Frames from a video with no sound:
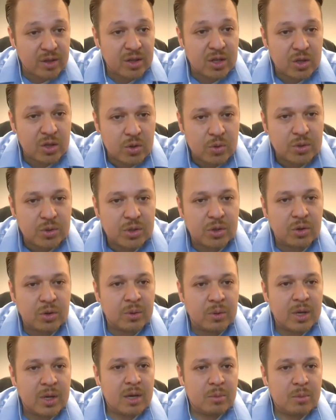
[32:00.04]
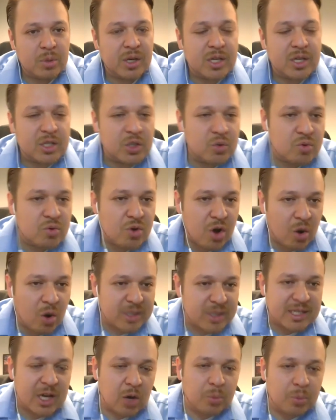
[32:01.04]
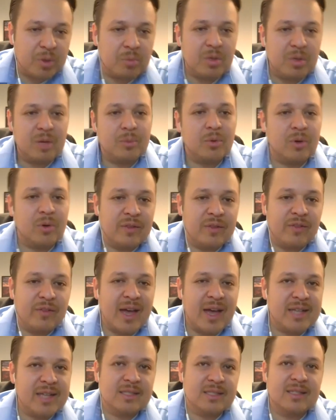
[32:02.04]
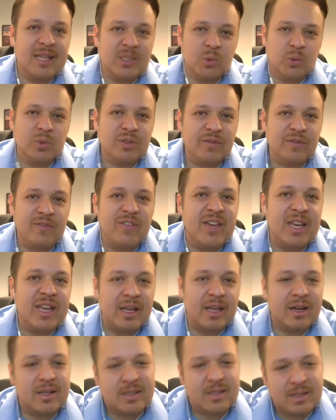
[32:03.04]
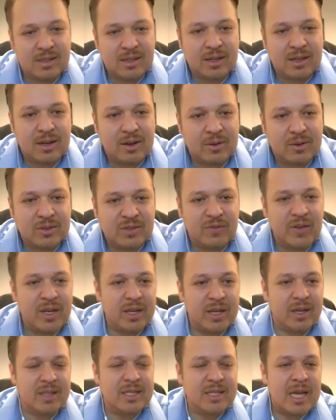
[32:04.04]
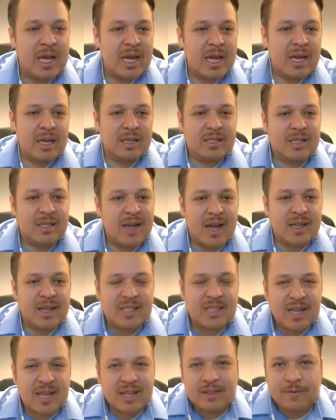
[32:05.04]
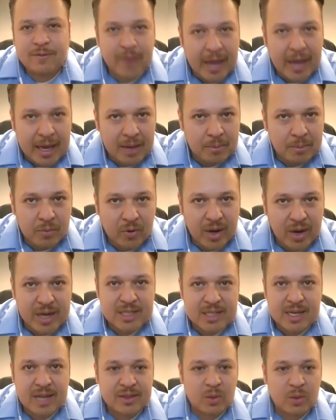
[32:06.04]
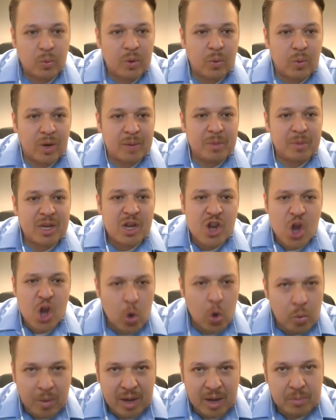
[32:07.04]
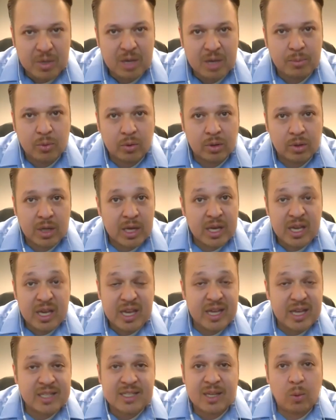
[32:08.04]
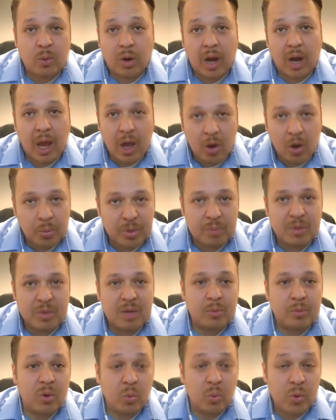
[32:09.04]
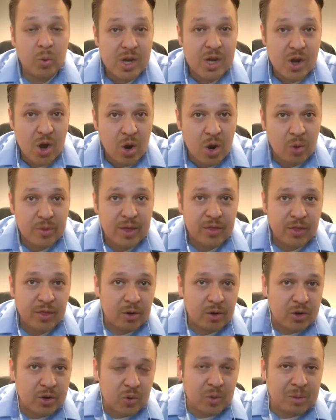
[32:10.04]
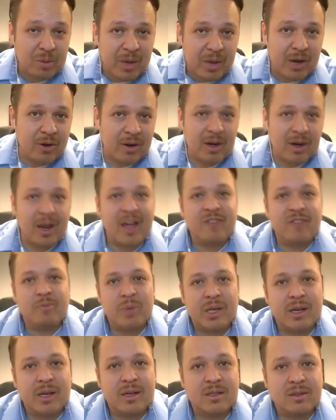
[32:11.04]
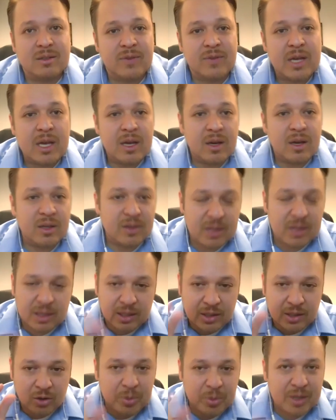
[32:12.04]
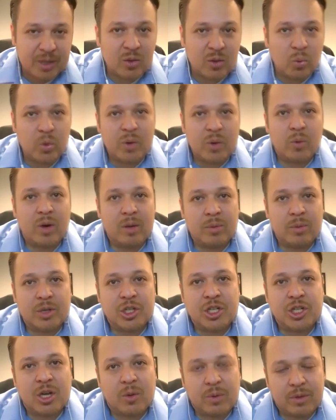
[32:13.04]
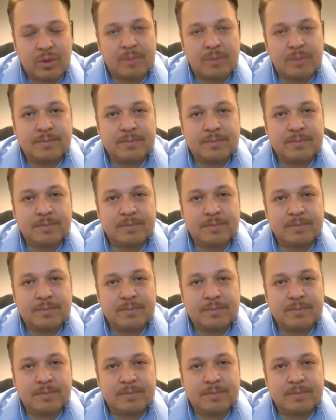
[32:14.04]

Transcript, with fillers: that you do because you know, it's helping people. And that's, that's what's feeding us, you know, it's feeding us. It's not, it's not the fame, right? It's not that we want to be known by people. It's that we're helping people and we know that they're doing better in life because of the little bit that we were able to share with them.